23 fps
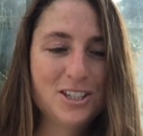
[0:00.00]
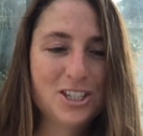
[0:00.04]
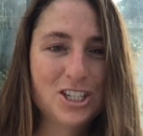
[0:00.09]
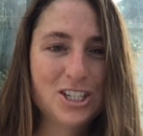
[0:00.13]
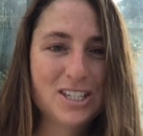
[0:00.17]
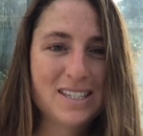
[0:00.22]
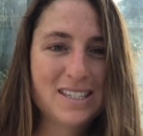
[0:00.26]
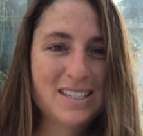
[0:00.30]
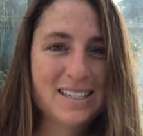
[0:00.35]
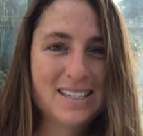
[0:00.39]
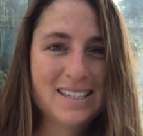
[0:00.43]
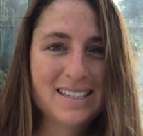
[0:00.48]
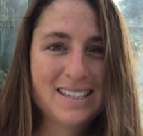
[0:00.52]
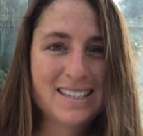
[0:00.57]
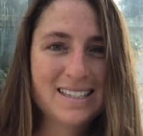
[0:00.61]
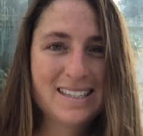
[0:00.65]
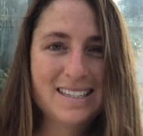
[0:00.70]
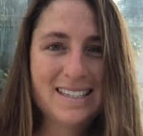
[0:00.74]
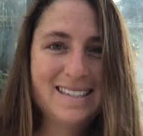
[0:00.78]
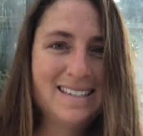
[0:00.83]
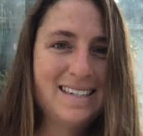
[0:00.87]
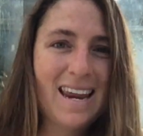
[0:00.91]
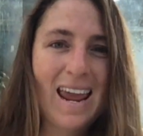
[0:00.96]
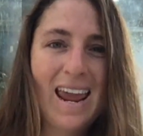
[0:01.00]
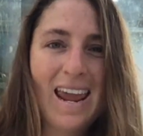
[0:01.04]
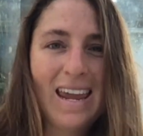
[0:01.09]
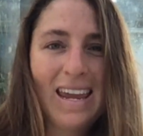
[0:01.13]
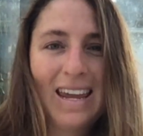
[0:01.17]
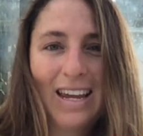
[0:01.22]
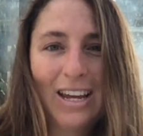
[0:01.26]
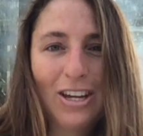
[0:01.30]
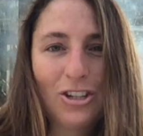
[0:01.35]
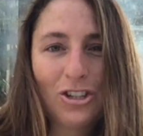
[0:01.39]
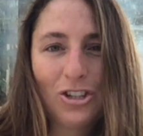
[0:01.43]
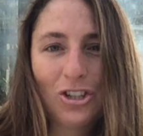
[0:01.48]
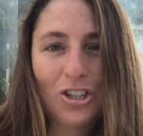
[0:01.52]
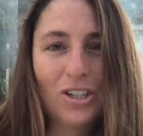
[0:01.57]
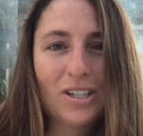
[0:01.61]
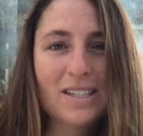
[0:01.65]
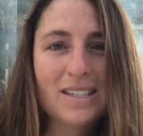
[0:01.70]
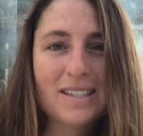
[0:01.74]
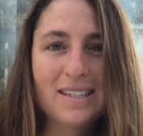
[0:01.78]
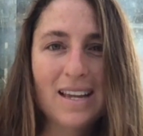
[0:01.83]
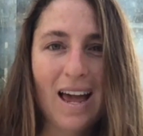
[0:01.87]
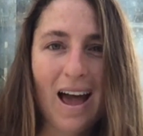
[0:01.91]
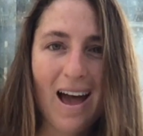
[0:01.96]
just staying a
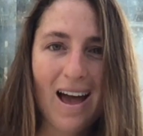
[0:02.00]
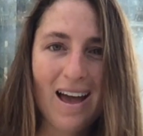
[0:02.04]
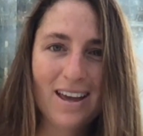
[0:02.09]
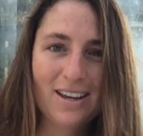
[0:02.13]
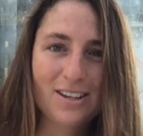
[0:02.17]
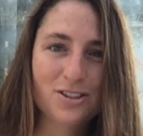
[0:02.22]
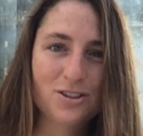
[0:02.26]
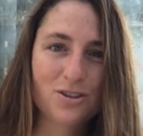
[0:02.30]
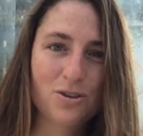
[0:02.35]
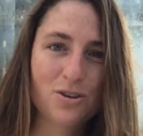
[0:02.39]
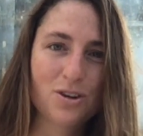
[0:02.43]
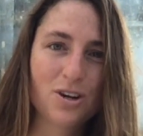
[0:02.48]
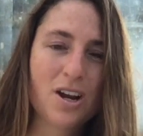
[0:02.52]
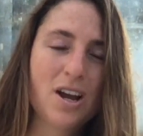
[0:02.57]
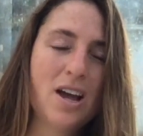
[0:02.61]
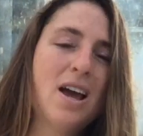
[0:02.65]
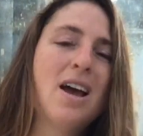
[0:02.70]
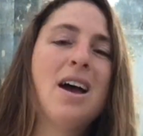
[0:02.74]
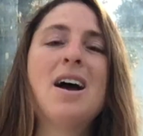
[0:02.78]
certain size or